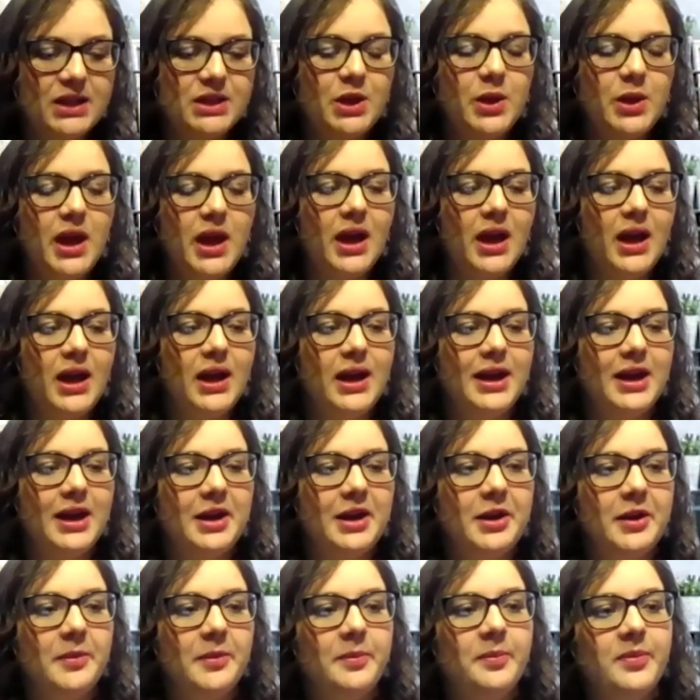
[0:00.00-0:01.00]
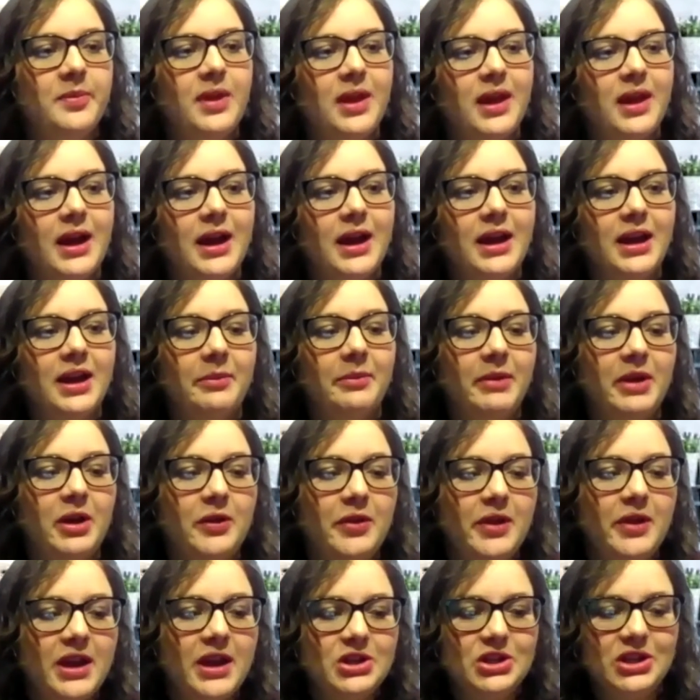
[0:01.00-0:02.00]
So yeah, I am
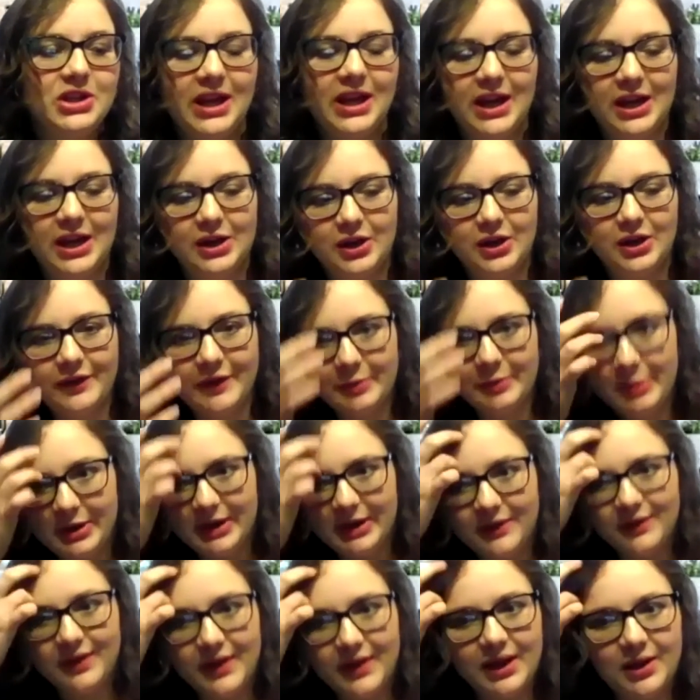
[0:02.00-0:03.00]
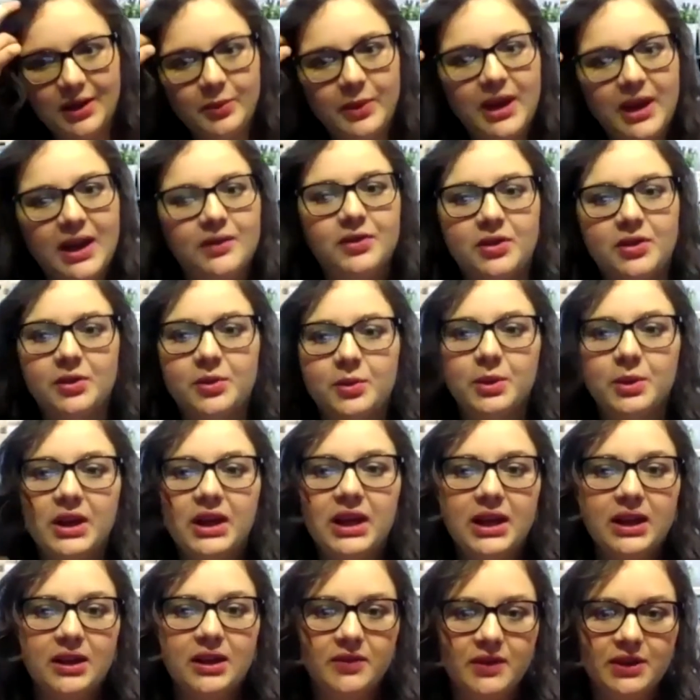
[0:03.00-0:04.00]
health educator for Prevnet. We have
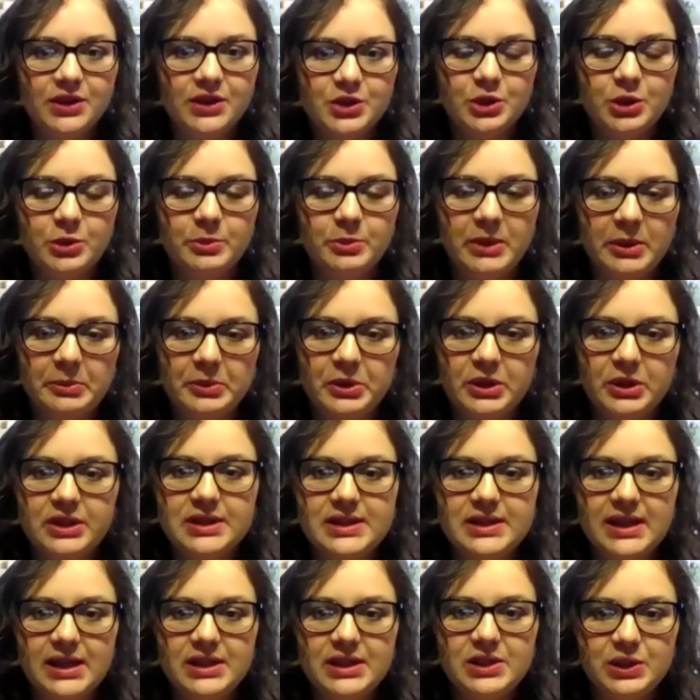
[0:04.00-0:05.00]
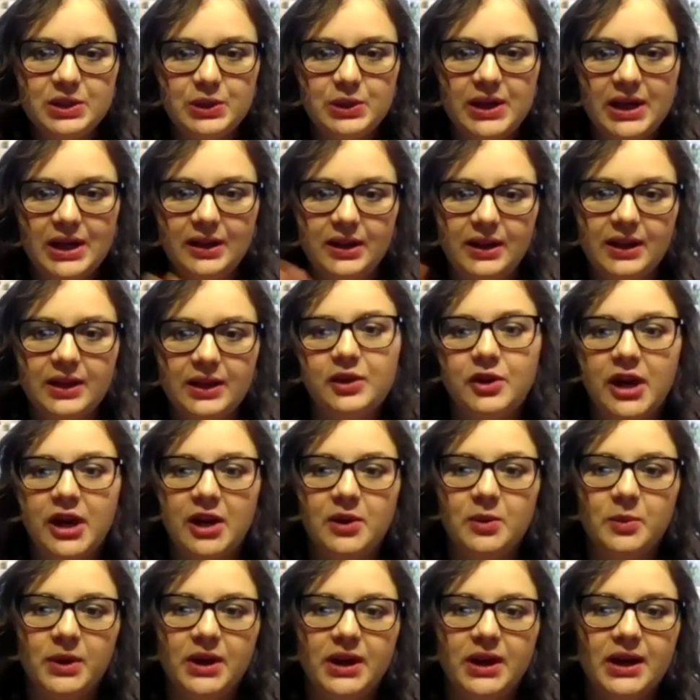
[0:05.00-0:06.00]
3 official members that do kind of like the
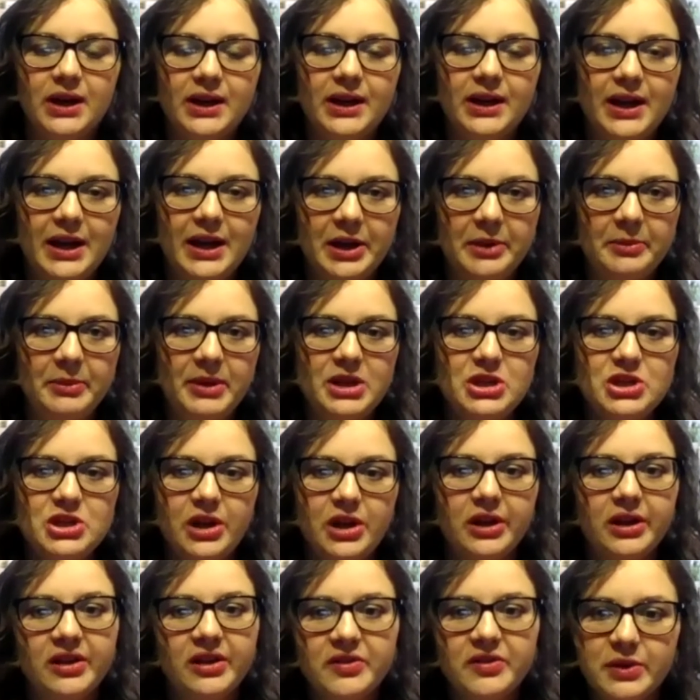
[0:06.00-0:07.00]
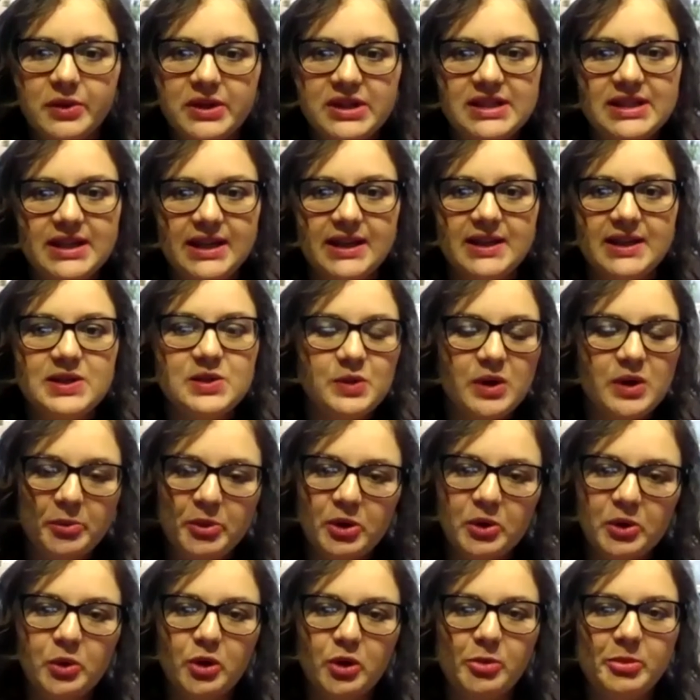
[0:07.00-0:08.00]
groundwork, Angelica Fuentes,
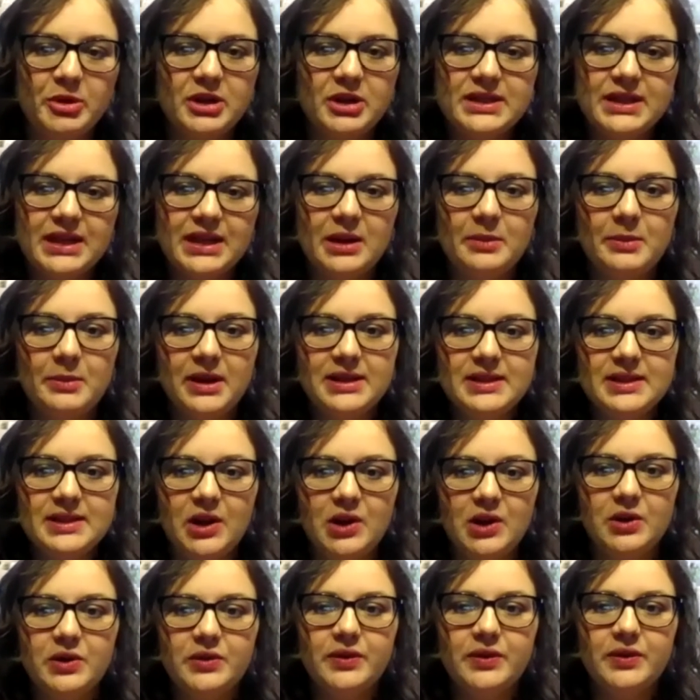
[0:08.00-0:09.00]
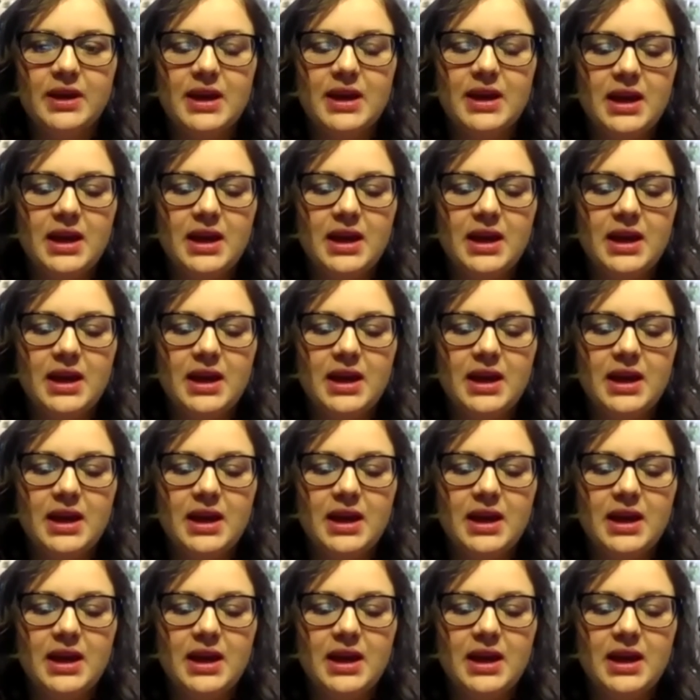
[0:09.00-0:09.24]
Robert Warburton, and myself.